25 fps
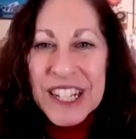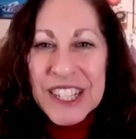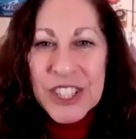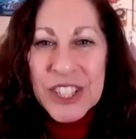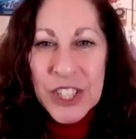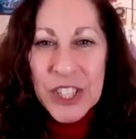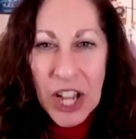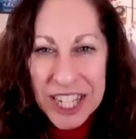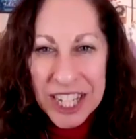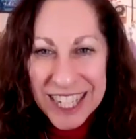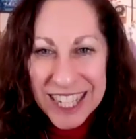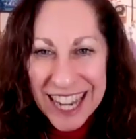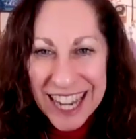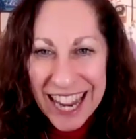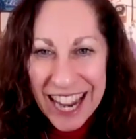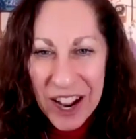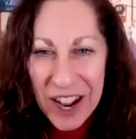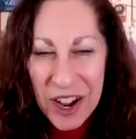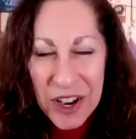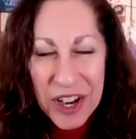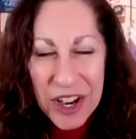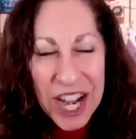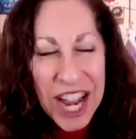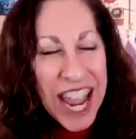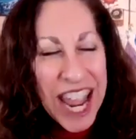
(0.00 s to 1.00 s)
shut it
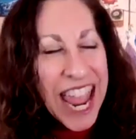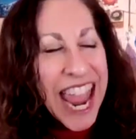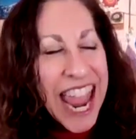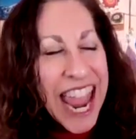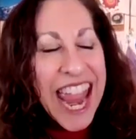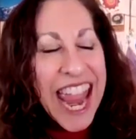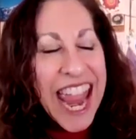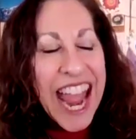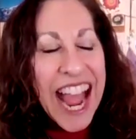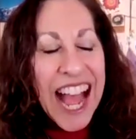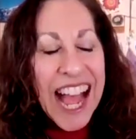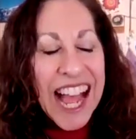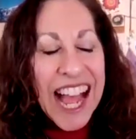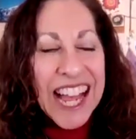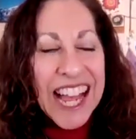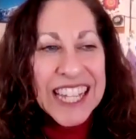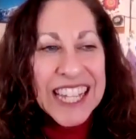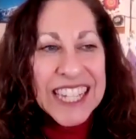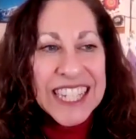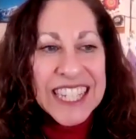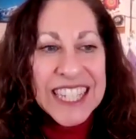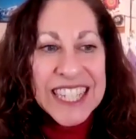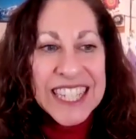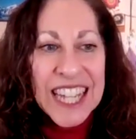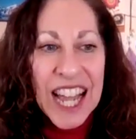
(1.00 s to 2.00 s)
down,
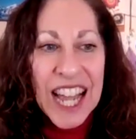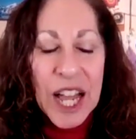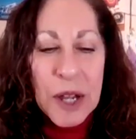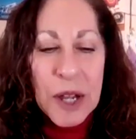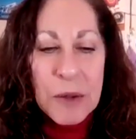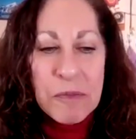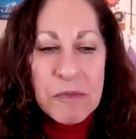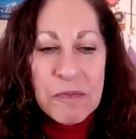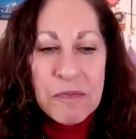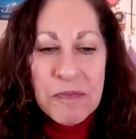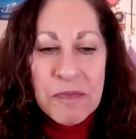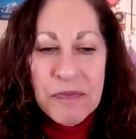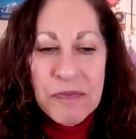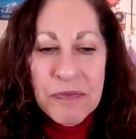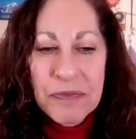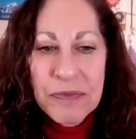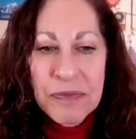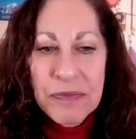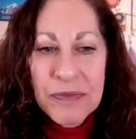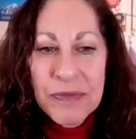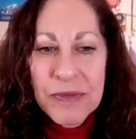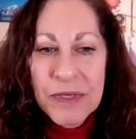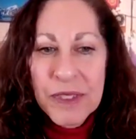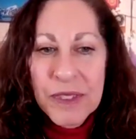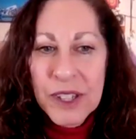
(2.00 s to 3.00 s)
and
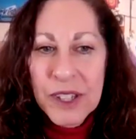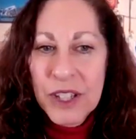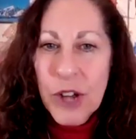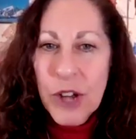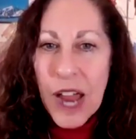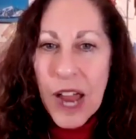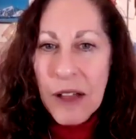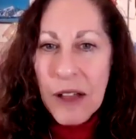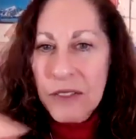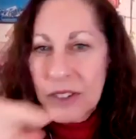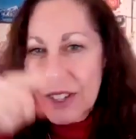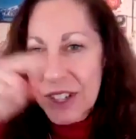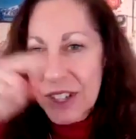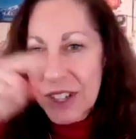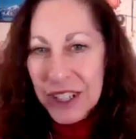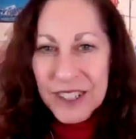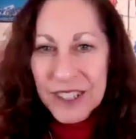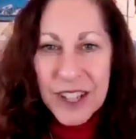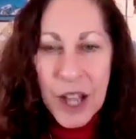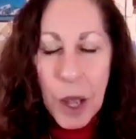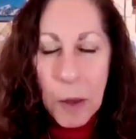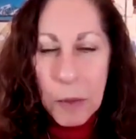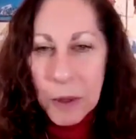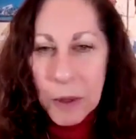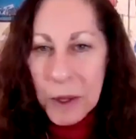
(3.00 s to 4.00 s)
traveled a
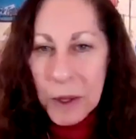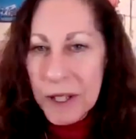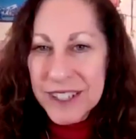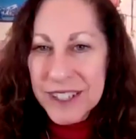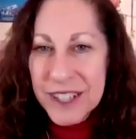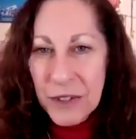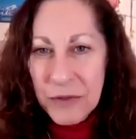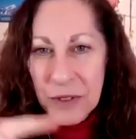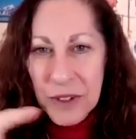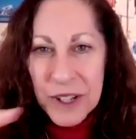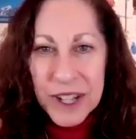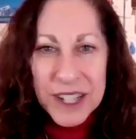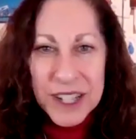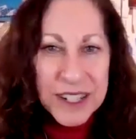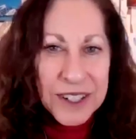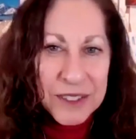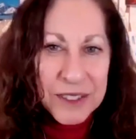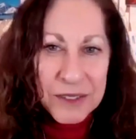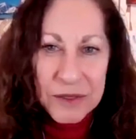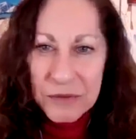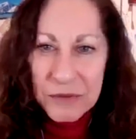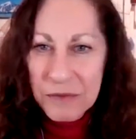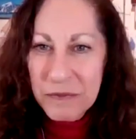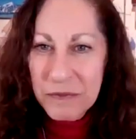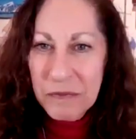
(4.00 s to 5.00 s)
couple of different
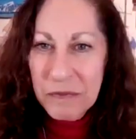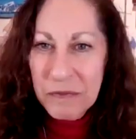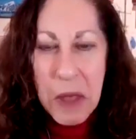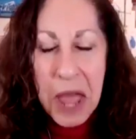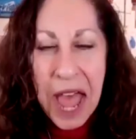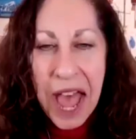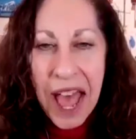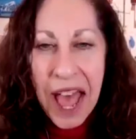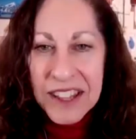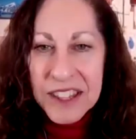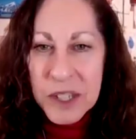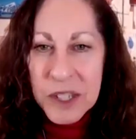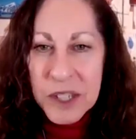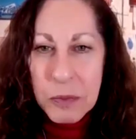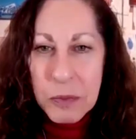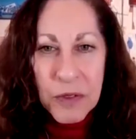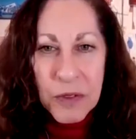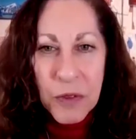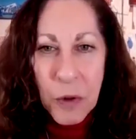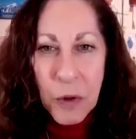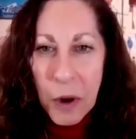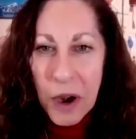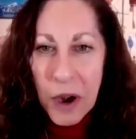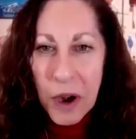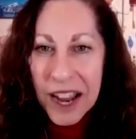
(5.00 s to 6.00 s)
paths
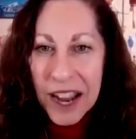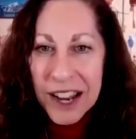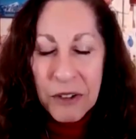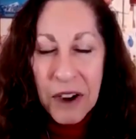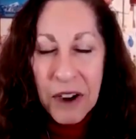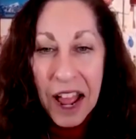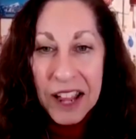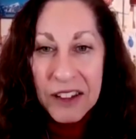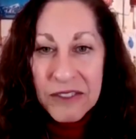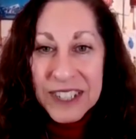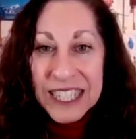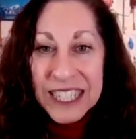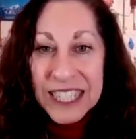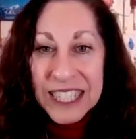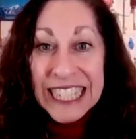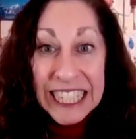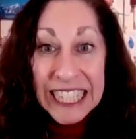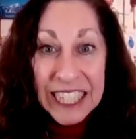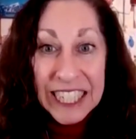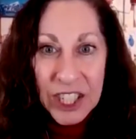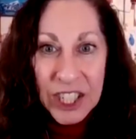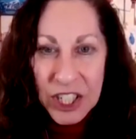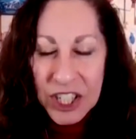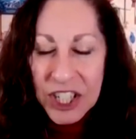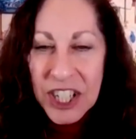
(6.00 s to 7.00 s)
before I arrived
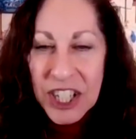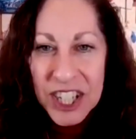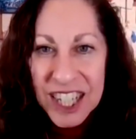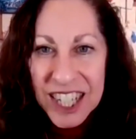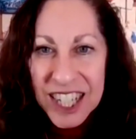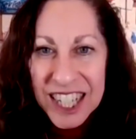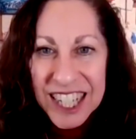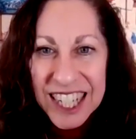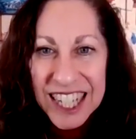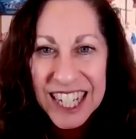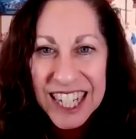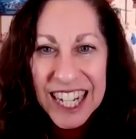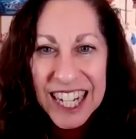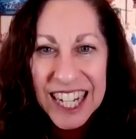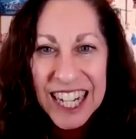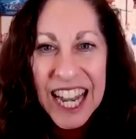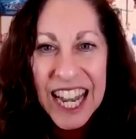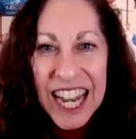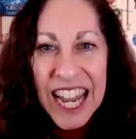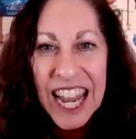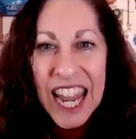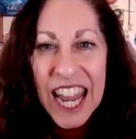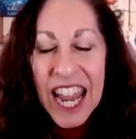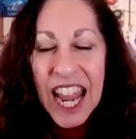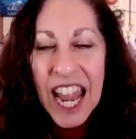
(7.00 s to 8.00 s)
here.
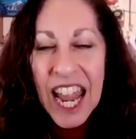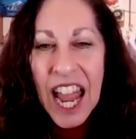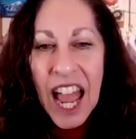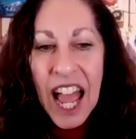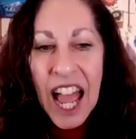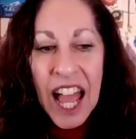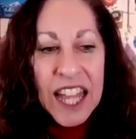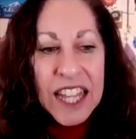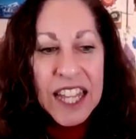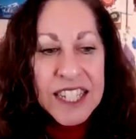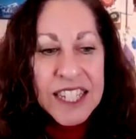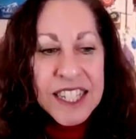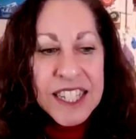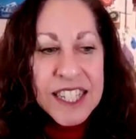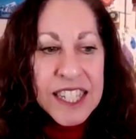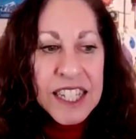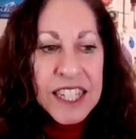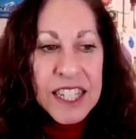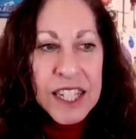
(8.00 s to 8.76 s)
And